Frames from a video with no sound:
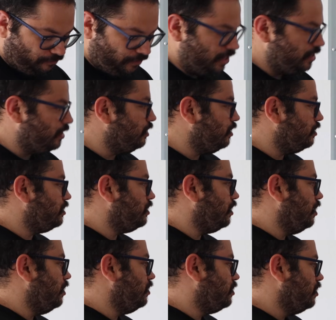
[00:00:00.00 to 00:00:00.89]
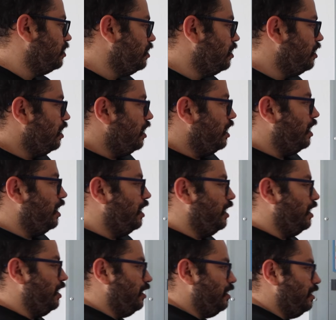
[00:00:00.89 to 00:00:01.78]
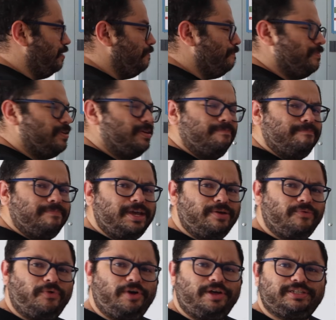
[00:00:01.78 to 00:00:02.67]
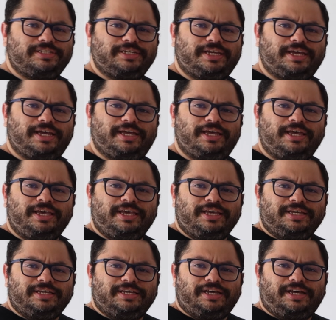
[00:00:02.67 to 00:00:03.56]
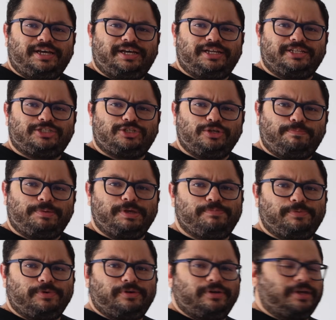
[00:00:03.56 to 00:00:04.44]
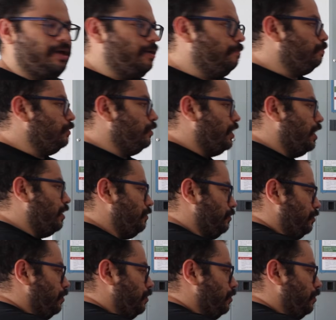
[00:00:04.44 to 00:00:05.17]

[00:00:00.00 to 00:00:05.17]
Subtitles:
finding the studs, and you may want to get 2 people to help you out,